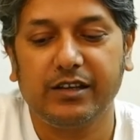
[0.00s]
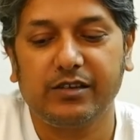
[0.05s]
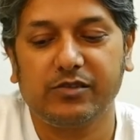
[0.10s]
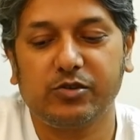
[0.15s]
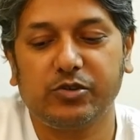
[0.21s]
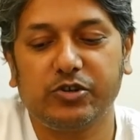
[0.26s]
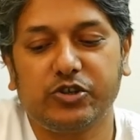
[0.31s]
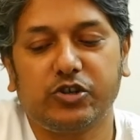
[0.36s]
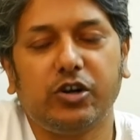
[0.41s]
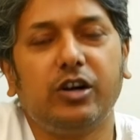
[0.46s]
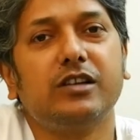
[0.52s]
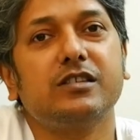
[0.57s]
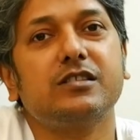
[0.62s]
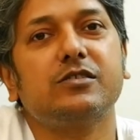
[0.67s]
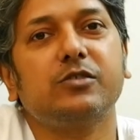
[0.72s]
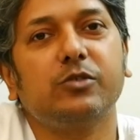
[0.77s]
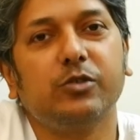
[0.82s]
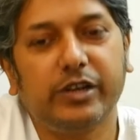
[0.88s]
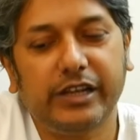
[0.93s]
So short
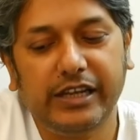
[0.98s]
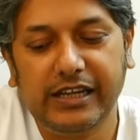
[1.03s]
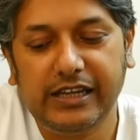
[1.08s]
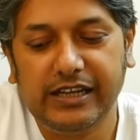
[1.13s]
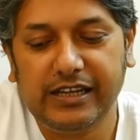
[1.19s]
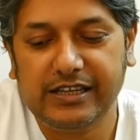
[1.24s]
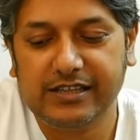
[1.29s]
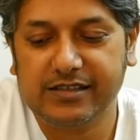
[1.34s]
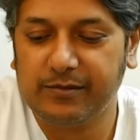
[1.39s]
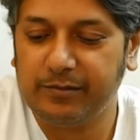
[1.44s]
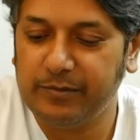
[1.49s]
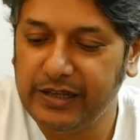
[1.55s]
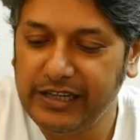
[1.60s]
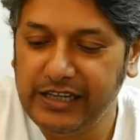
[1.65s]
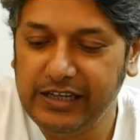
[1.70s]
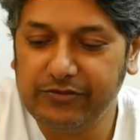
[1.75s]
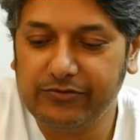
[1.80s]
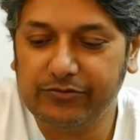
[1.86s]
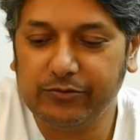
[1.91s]
story is a
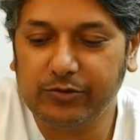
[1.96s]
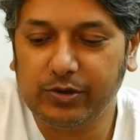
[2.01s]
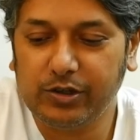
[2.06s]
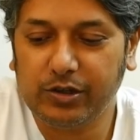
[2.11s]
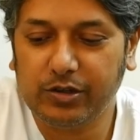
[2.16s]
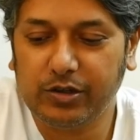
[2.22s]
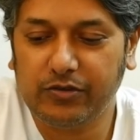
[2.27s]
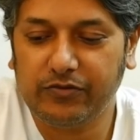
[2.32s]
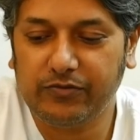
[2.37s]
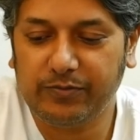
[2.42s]
brief work